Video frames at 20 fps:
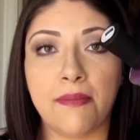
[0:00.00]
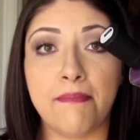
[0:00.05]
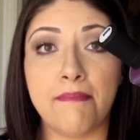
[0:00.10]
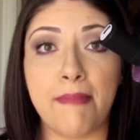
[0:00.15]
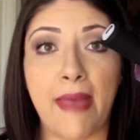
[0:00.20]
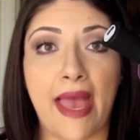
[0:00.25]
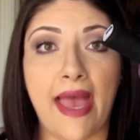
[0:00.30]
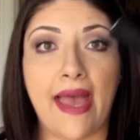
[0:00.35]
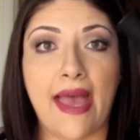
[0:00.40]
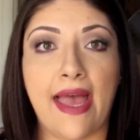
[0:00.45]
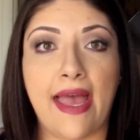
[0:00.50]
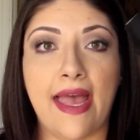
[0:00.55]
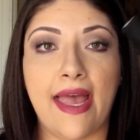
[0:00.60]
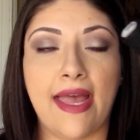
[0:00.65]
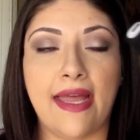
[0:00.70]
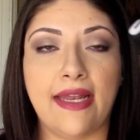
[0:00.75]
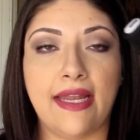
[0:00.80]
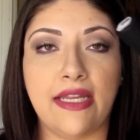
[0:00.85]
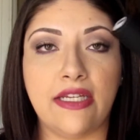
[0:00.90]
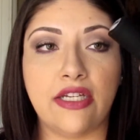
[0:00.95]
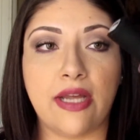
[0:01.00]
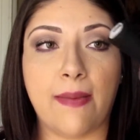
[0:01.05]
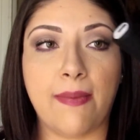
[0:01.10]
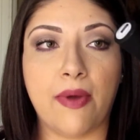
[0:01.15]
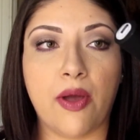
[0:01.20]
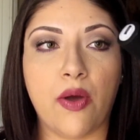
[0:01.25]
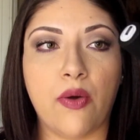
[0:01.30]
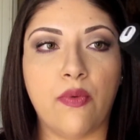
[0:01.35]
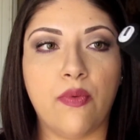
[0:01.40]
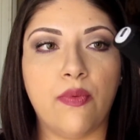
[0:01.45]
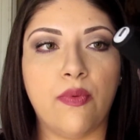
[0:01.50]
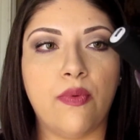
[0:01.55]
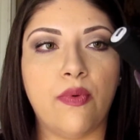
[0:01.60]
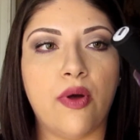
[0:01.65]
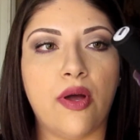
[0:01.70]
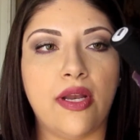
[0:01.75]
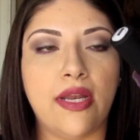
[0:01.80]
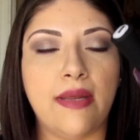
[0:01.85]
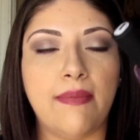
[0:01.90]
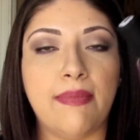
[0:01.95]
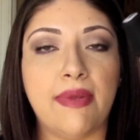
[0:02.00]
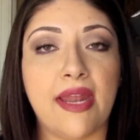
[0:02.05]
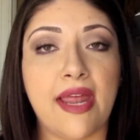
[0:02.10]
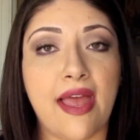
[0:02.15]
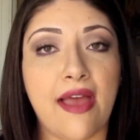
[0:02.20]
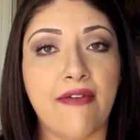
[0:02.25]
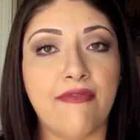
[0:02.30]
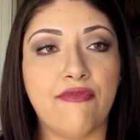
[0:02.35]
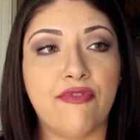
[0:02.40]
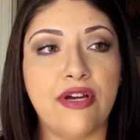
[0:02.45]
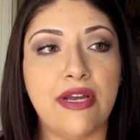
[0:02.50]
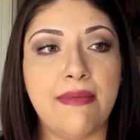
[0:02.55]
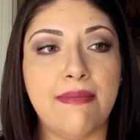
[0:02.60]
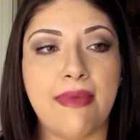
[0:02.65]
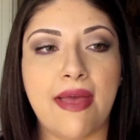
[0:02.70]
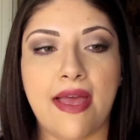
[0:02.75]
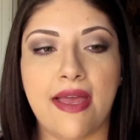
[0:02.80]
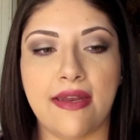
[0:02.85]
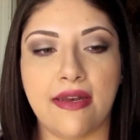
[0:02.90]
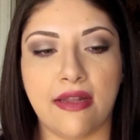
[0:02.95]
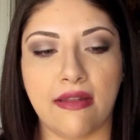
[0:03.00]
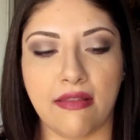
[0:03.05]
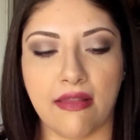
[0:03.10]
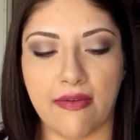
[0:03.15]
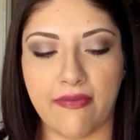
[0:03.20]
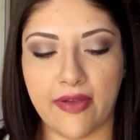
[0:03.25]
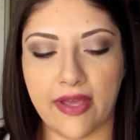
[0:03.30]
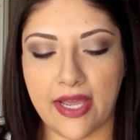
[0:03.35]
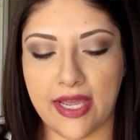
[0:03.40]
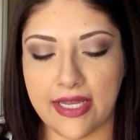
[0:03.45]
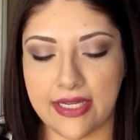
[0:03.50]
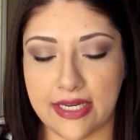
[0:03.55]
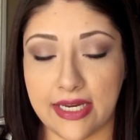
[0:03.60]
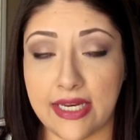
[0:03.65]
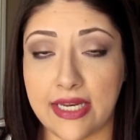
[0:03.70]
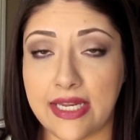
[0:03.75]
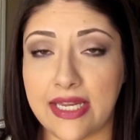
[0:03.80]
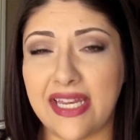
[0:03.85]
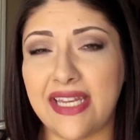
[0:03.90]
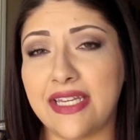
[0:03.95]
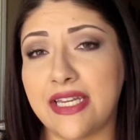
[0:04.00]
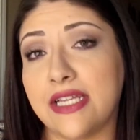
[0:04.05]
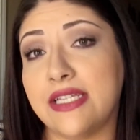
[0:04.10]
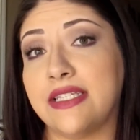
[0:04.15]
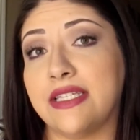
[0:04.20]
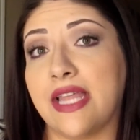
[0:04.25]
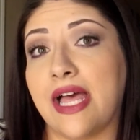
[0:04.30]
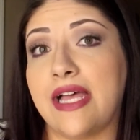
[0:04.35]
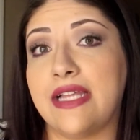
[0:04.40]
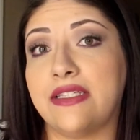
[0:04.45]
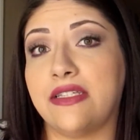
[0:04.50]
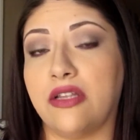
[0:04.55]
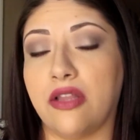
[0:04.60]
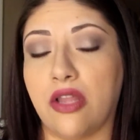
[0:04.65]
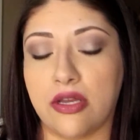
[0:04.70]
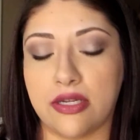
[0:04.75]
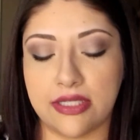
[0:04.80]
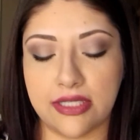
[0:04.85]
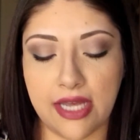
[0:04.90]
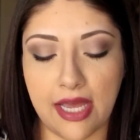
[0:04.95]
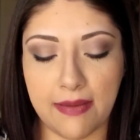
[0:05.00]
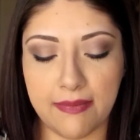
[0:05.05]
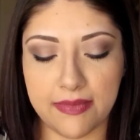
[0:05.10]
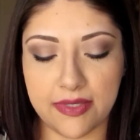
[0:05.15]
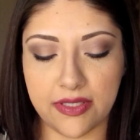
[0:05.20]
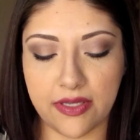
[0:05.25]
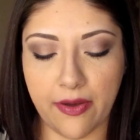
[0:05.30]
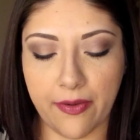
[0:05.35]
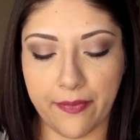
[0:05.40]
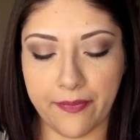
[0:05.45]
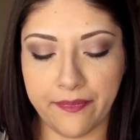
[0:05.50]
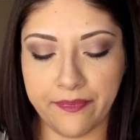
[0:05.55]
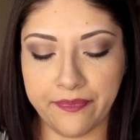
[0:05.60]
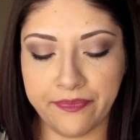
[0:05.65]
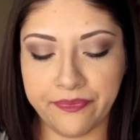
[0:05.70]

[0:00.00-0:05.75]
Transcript: matte. I had a top coat on it, but I have worn it matte, and I love it. It does last a long time, so